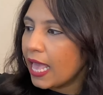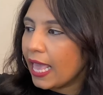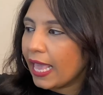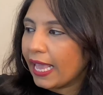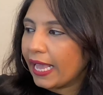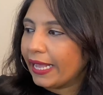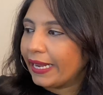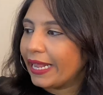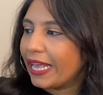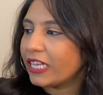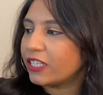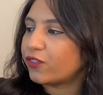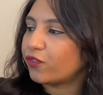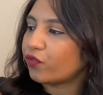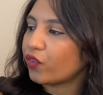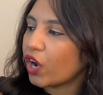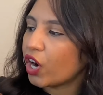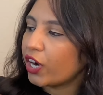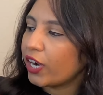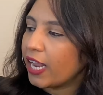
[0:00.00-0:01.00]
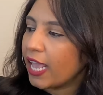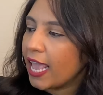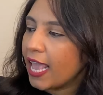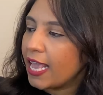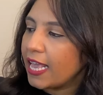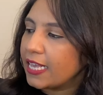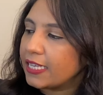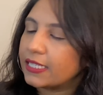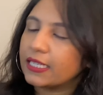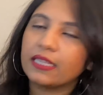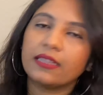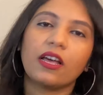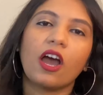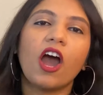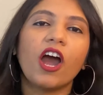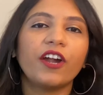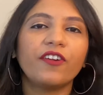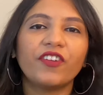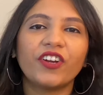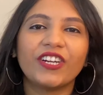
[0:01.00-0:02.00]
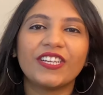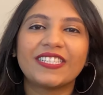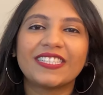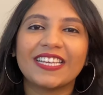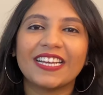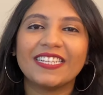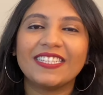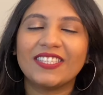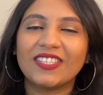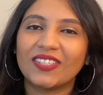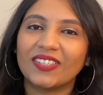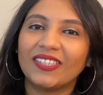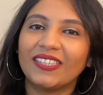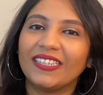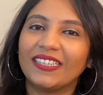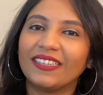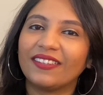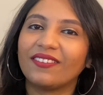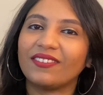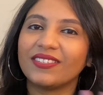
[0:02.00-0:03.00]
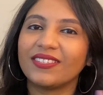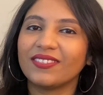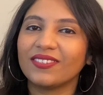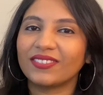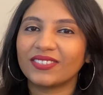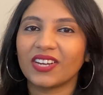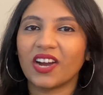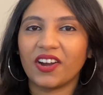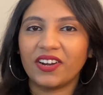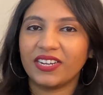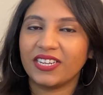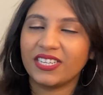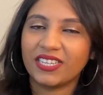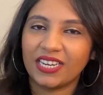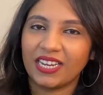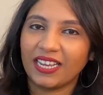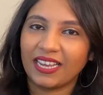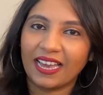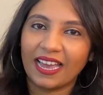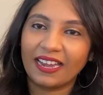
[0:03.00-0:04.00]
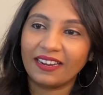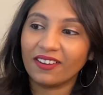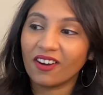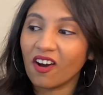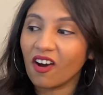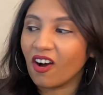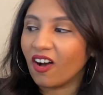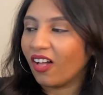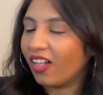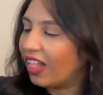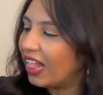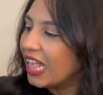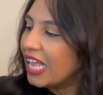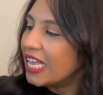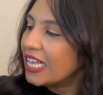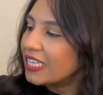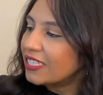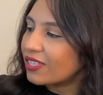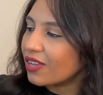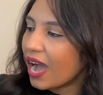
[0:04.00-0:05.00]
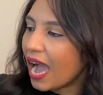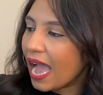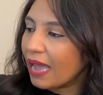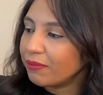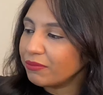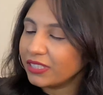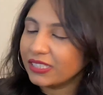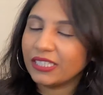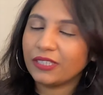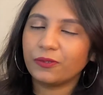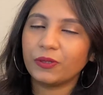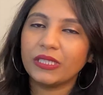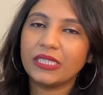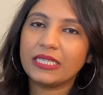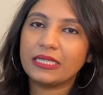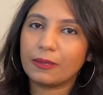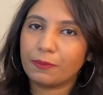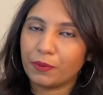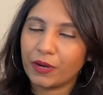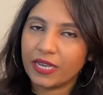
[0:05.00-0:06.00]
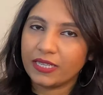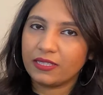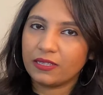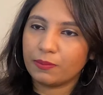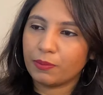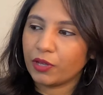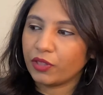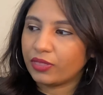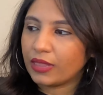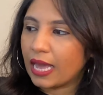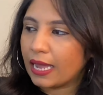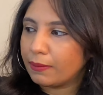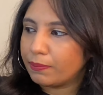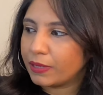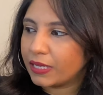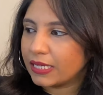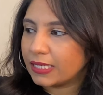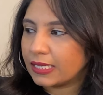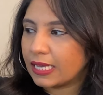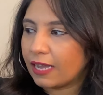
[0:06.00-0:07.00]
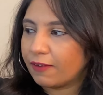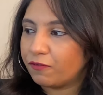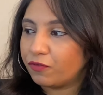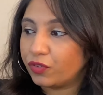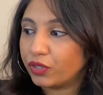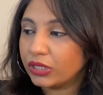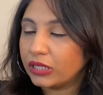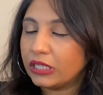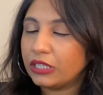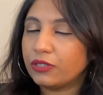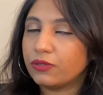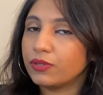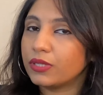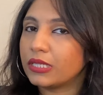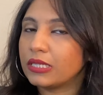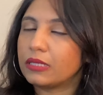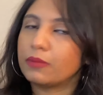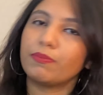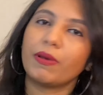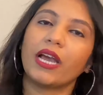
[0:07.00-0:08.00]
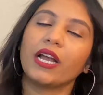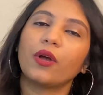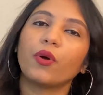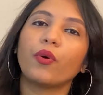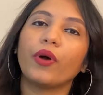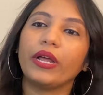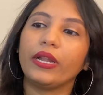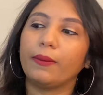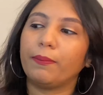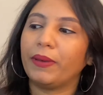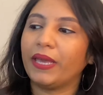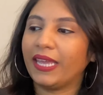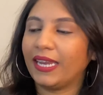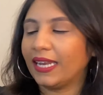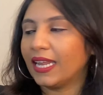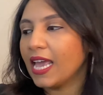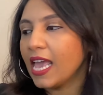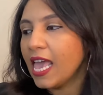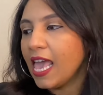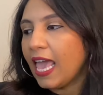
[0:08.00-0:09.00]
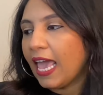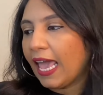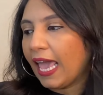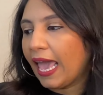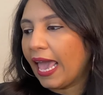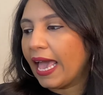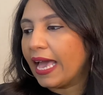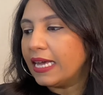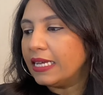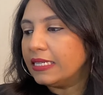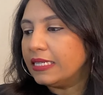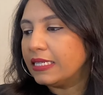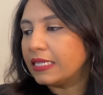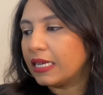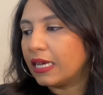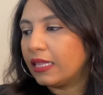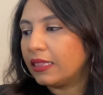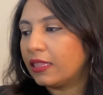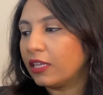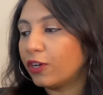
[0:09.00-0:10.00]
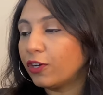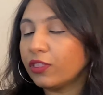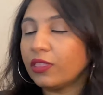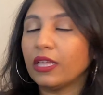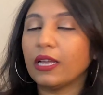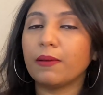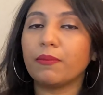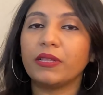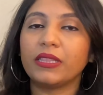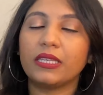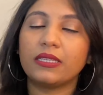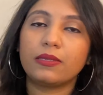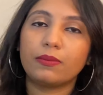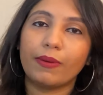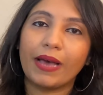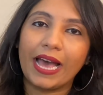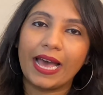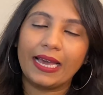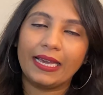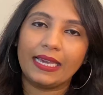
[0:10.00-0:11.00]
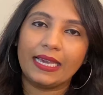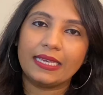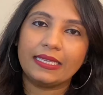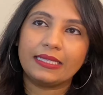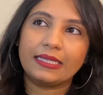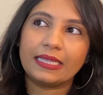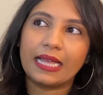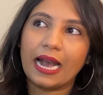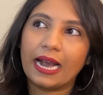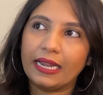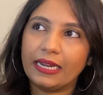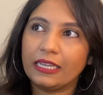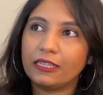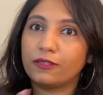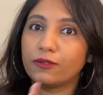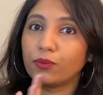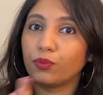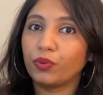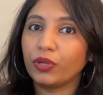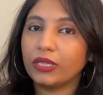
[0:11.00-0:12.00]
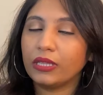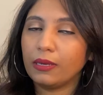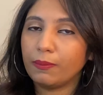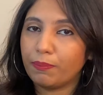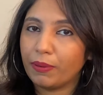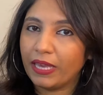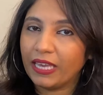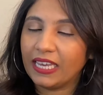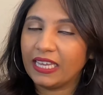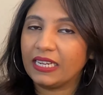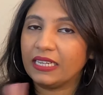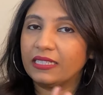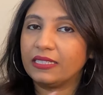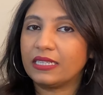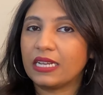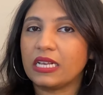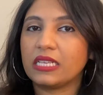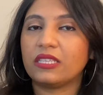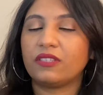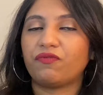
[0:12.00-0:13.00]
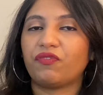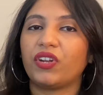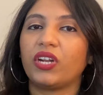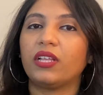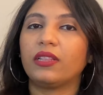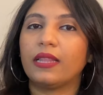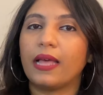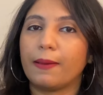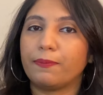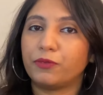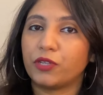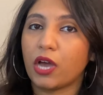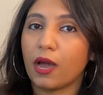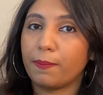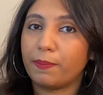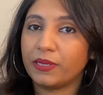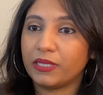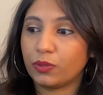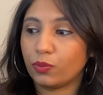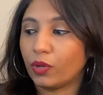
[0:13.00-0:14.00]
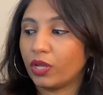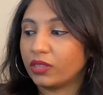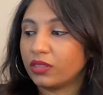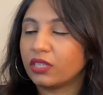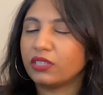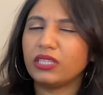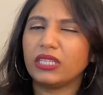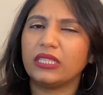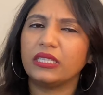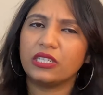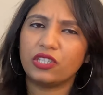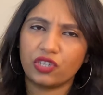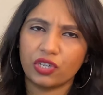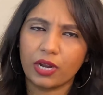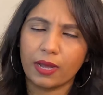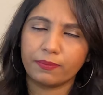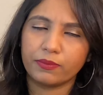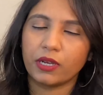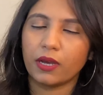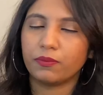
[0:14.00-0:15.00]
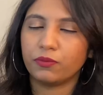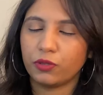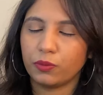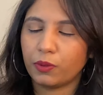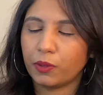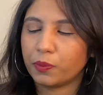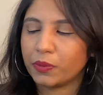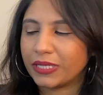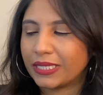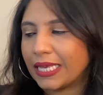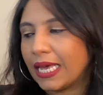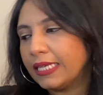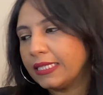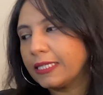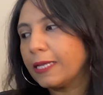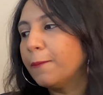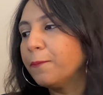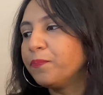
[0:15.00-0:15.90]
And as far as the hardware is concerned, there's no tarnishing at all. So I'm really surprised about that because I've really used this bag quite a bit. And the good thing about this bag is that it's really big and it does fit a laptop as well, 13-inch laptop to be precise.